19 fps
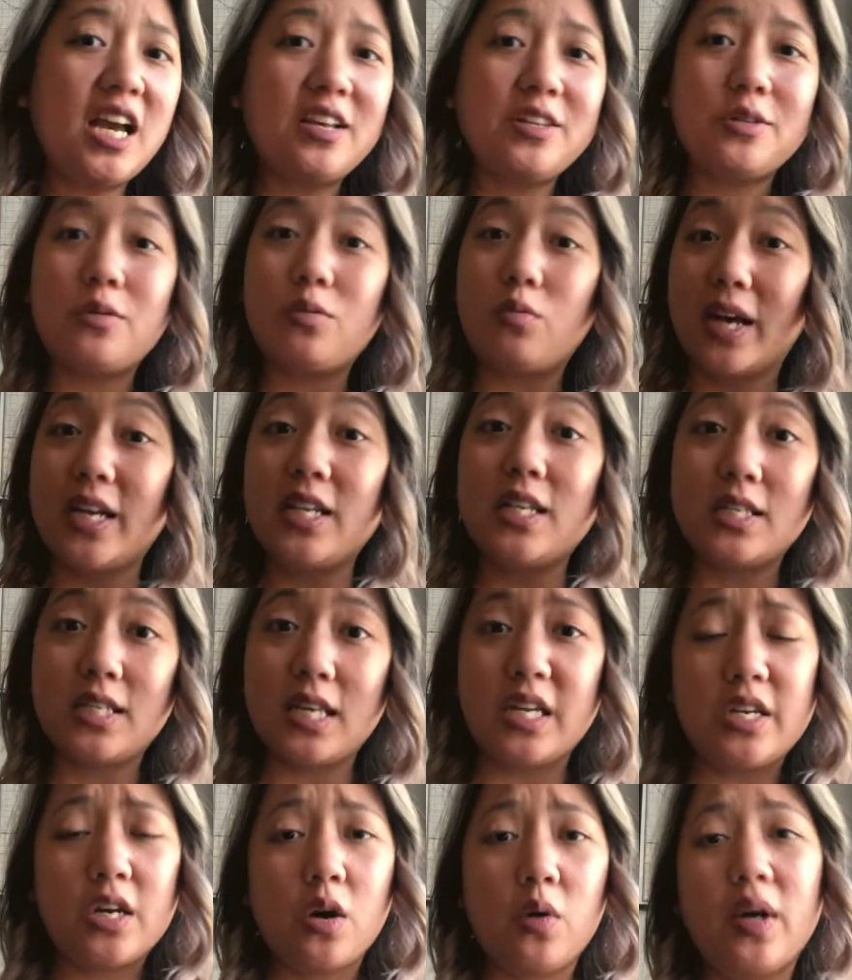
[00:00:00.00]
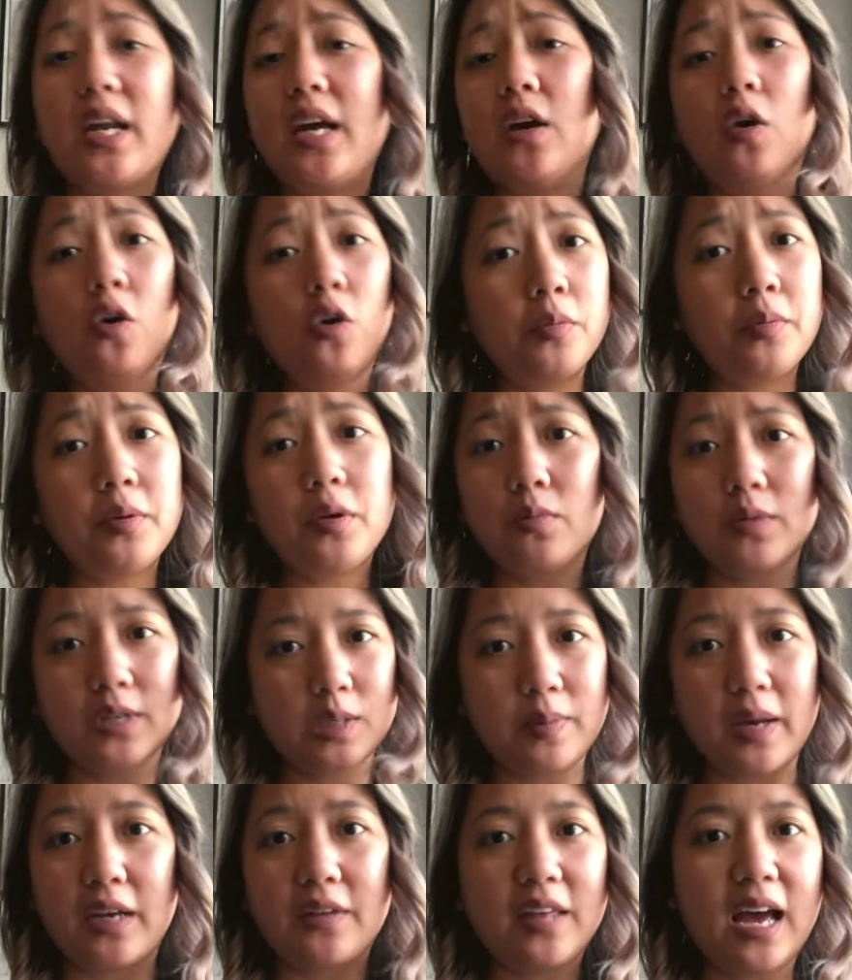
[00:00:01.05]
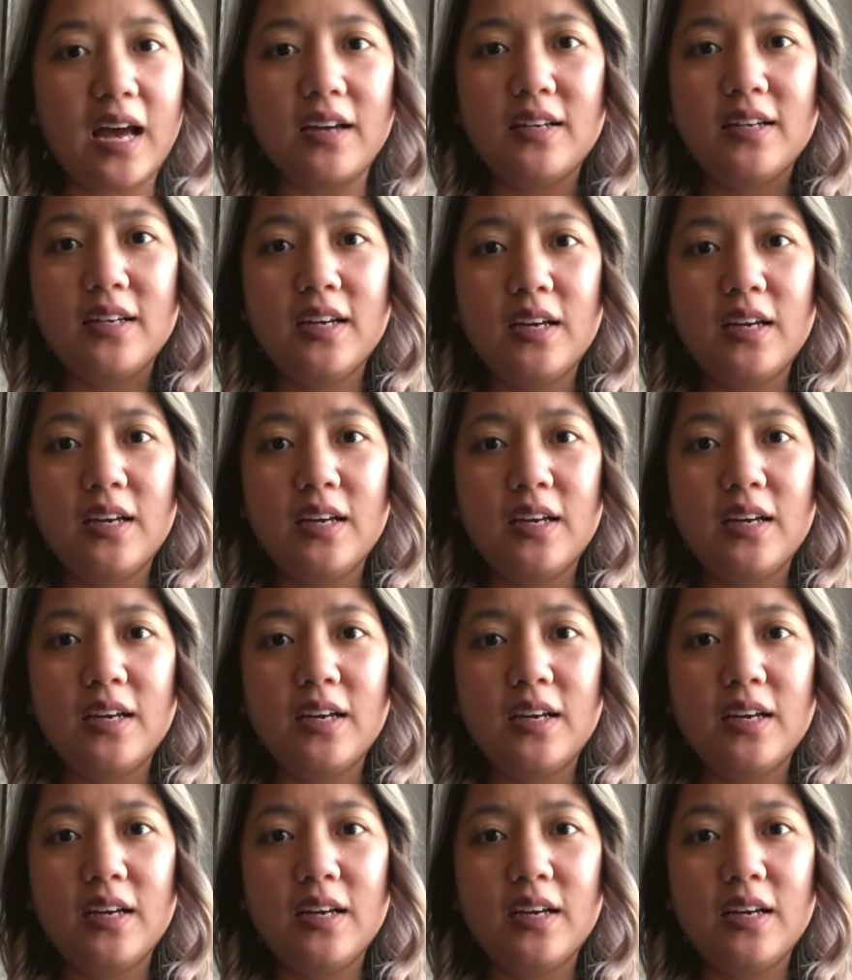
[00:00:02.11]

has the right to say no, and I hope you respect that,